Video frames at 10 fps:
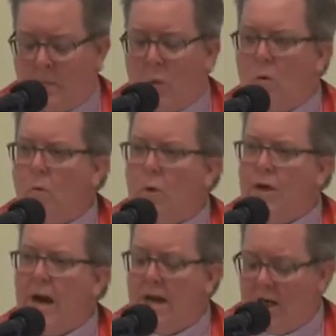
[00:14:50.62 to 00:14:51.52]
Nor
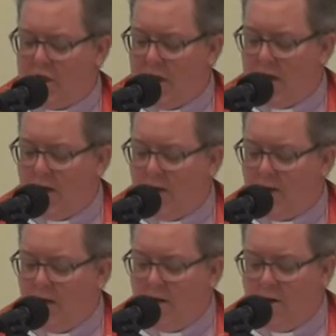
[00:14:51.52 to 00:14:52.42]
would any
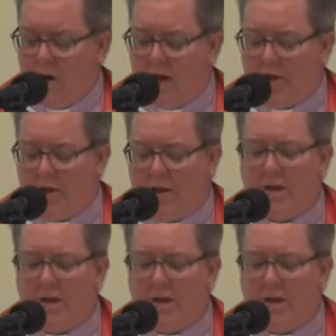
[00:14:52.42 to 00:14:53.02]
child who had just